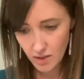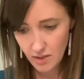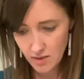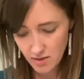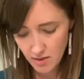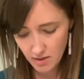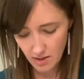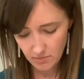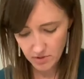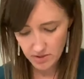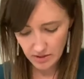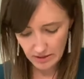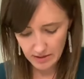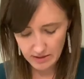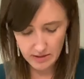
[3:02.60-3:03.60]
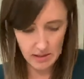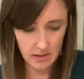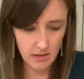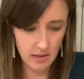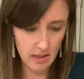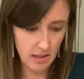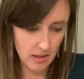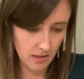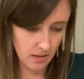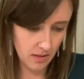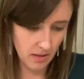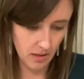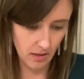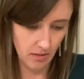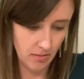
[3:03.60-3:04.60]
And then I'm just gonna set that in
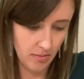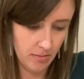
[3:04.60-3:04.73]
there.